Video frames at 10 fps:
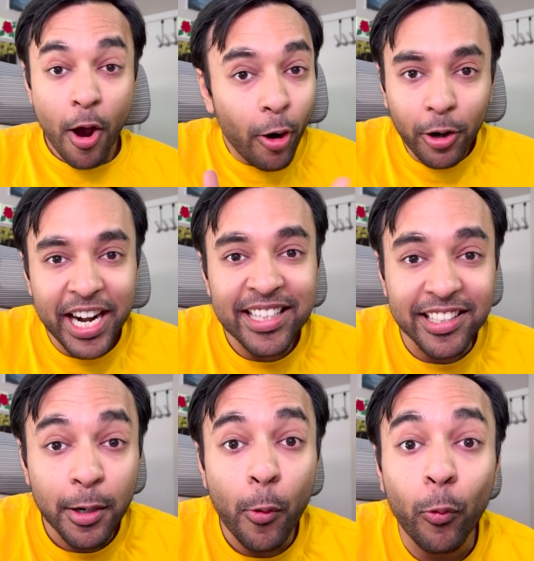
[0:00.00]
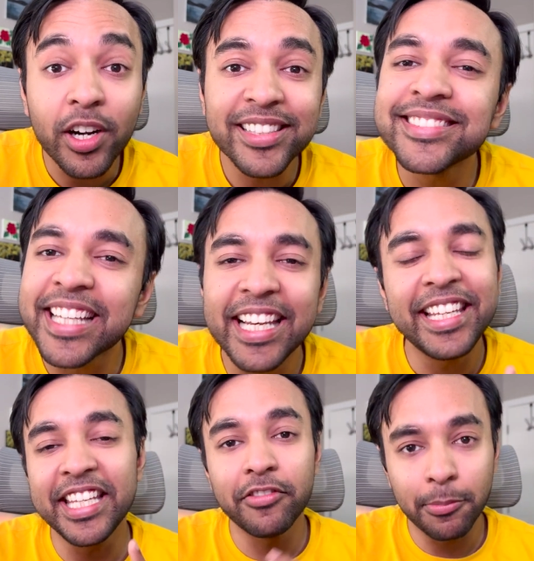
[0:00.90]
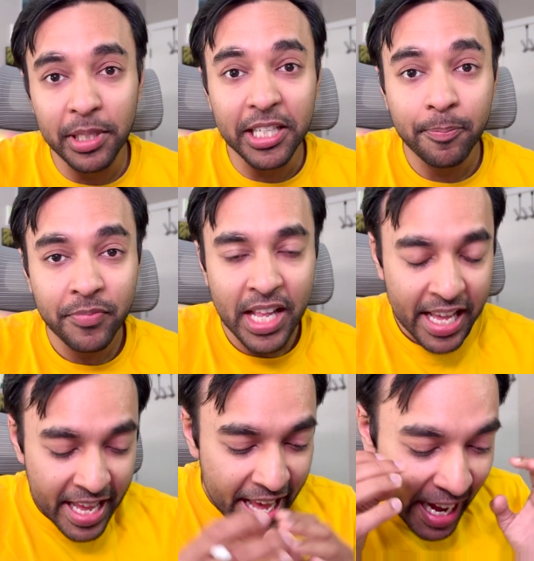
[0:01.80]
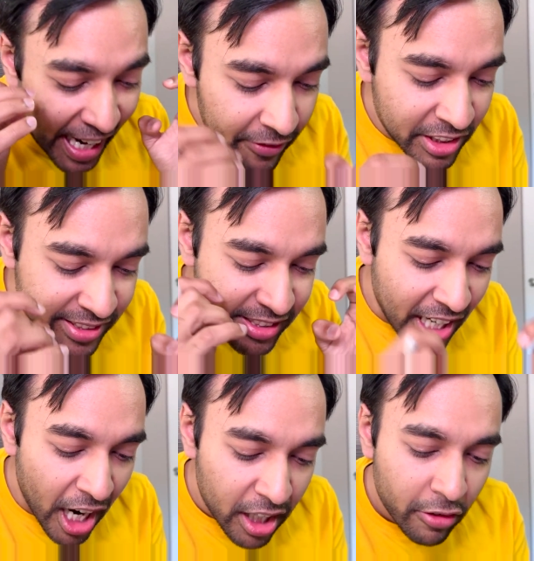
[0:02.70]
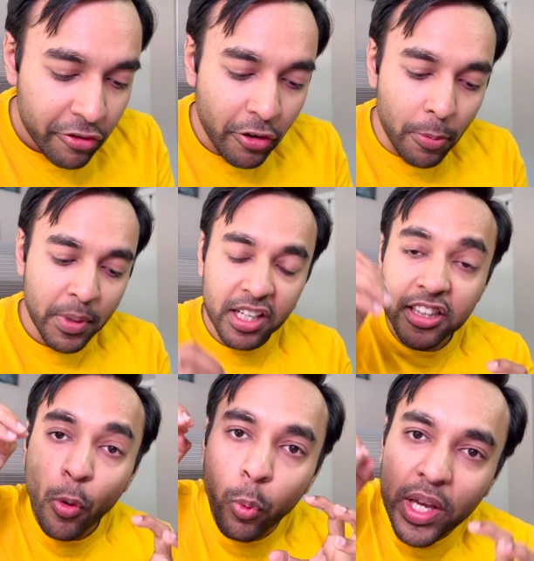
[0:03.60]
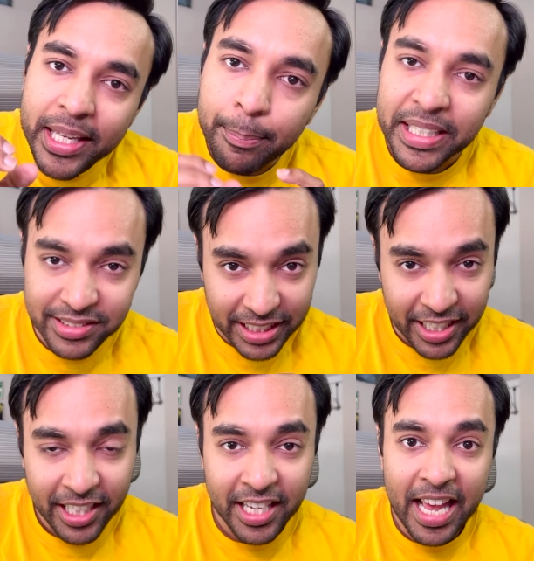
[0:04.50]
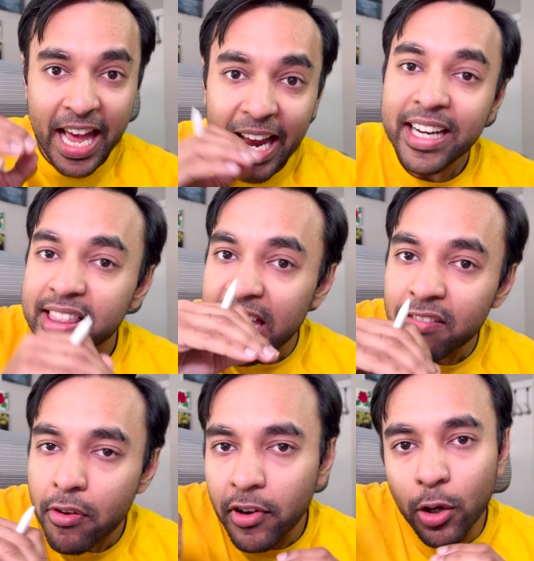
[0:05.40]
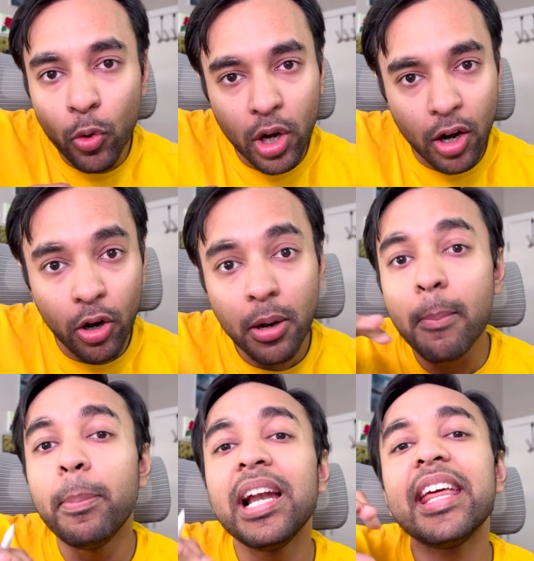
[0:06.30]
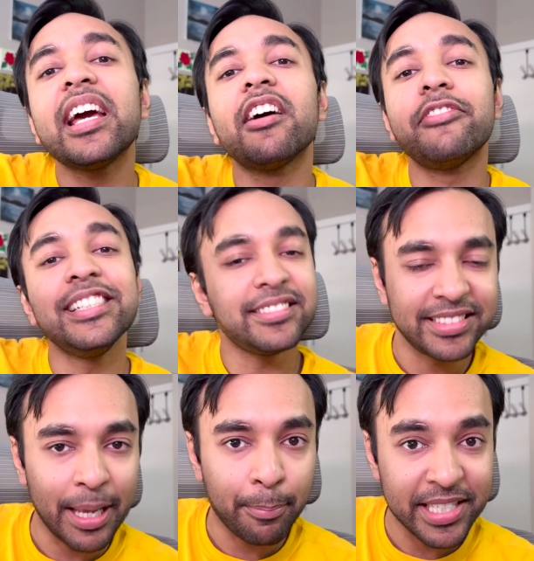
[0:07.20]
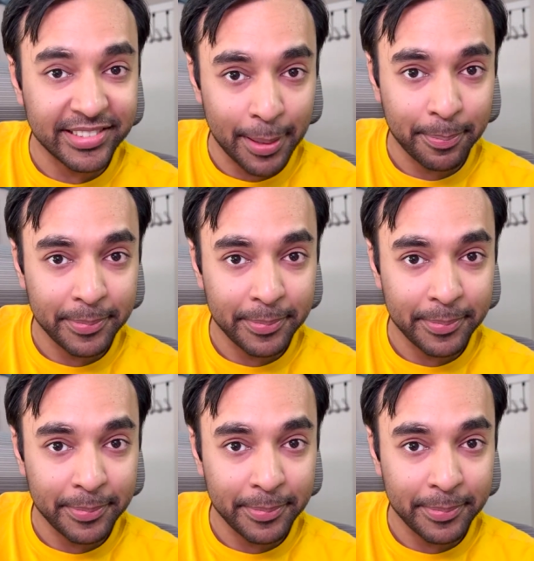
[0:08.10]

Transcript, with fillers: Or rather, what does scaling even mean? I will start from the very basic and then we will go along building our way step by step.